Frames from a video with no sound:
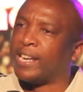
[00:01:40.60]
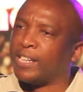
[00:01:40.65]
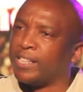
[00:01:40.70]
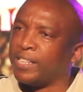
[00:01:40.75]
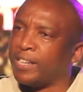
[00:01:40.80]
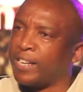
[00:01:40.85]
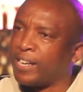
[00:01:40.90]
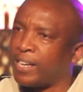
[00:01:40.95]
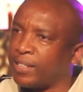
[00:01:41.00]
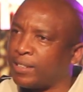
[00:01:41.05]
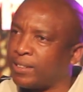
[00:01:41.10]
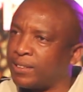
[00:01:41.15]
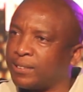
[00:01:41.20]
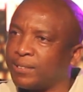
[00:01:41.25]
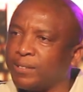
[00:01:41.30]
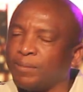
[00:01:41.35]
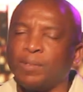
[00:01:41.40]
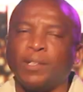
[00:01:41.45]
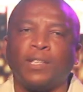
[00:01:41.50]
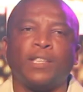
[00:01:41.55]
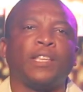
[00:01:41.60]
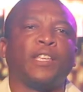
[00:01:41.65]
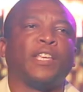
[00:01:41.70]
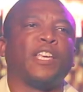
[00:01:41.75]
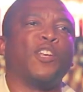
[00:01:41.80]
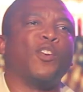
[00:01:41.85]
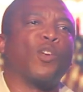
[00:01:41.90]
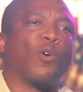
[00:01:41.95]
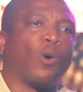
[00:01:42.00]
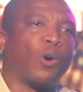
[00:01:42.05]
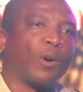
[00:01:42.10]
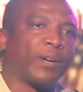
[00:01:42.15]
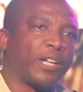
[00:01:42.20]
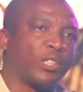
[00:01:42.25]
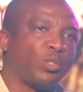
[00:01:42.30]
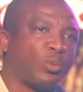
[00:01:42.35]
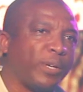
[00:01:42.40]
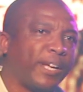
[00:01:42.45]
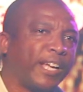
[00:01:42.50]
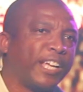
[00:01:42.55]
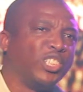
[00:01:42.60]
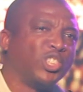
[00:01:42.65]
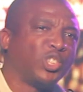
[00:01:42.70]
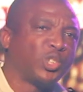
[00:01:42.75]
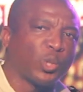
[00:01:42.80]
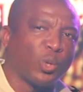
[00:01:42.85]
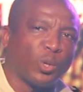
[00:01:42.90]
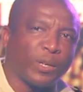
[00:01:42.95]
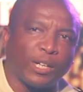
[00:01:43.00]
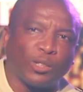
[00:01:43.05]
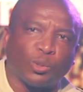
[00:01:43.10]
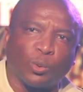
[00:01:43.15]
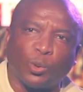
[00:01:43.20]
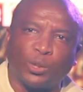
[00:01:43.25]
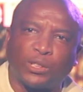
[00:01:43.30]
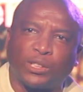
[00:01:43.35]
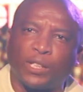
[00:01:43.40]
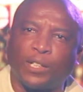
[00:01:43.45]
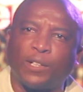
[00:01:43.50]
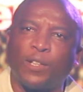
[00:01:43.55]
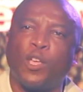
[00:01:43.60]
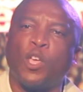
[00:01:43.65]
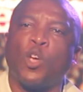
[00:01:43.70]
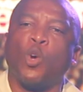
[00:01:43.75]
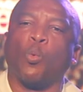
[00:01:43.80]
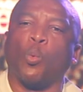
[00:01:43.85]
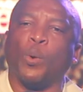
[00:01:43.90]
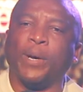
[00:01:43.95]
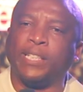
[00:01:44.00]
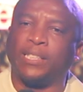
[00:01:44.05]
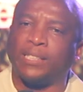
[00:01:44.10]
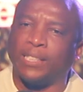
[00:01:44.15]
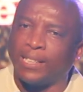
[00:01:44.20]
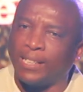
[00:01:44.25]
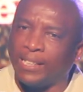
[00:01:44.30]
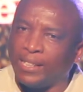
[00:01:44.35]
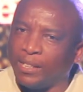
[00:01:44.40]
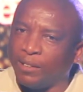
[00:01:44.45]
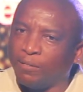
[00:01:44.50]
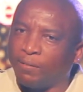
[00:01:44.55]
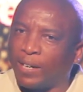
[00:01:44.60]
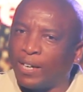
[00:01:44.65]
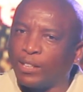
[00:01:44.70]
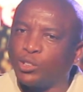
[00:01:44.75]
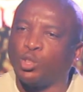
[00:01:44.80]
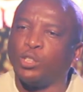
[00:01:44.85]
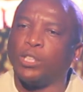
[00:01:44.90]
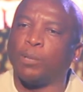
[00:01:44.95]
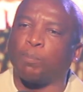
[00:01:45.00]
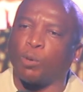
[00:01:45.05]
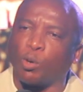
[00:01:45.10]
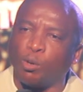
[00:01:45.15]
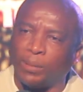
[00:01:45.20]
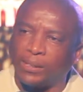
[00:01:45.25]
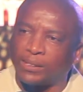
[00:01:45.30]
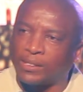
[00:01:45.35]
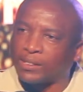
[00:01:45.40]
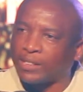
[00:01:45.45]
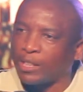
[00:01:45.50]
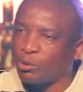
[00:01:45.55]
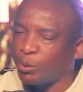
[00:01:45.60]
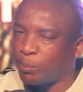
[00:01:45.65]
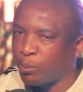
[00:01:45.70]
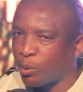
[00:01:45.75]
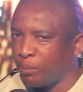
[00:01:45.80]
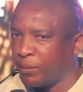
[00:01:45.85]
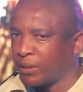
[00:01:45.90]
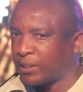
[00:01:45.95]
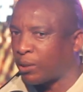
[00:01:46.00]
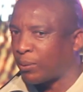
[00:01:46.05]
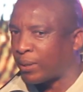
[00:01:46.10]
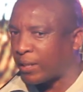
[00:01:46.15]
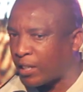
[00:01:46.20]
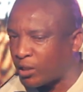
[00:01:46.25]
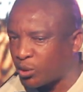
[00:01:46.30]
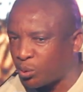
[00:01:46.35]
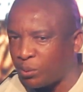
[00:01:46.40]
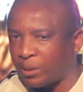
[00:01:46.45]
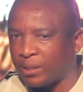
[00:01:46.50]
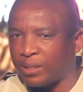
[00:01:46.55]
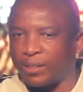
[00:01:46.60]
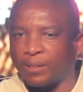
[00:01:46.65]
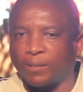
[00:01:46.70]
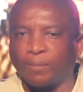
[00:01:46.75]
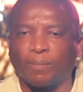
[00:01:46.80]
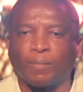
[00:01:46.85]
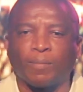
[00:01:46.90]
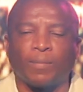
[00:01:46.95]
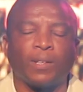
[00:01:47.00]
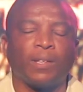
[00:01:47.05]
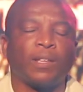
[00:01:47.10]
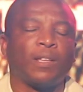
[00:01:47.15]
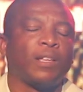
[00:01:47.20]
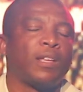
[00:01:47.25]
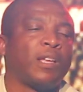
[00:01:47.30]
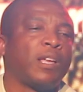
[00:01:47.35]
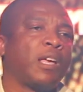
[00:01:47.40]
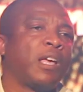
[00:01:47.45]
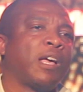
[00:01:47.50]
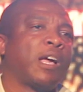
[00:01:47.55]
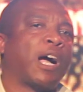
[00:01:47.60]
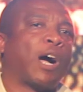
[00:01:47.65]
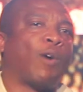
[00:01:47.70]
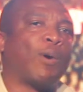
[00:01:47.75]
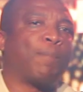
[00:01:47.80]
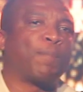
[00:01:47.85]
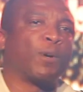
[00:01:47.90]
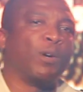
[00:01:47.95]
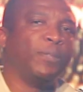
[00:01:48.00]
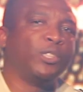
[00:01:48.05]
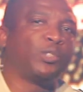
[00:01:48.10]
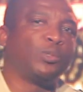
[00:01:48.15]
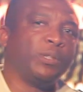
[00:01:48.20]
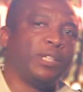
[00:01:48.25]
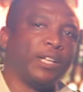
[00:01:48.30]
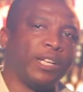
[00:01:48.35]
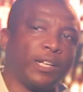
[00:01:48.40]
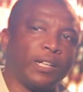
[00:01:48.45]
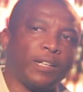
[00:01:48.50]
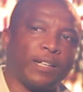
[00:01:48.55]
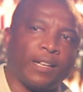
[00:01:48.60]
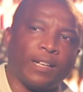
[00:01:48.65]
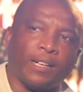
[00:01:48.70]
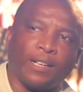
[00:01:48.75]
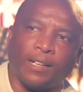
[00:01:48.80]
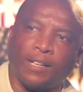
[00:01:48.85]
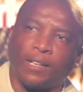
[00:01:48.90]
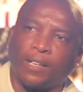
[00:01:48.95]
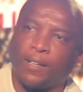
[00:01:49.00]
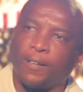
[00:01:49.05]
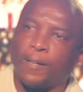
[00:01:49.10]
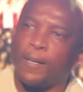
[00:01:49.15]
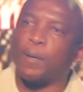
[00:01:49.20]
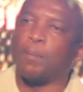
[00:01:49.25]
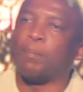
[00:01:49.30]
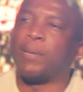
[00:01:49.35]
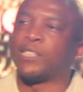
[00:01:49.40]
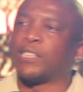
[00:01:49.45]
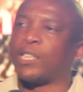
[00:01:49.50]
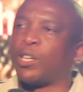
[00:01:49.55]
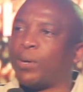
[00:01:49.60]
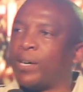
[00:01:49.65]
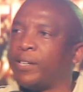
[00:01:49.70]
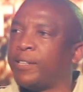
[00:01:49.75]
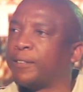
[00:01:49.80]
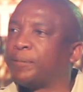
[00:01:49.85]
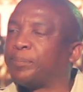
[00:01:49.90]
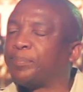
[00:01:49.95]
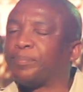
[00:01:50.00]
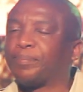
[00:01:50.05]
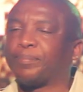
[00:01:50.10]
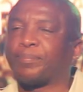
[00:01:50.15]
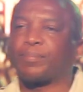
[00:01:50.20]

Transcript: hand in hand in order to ensure that we deliver to the promises that we promised our guys today. Our promise today, Bazalwane,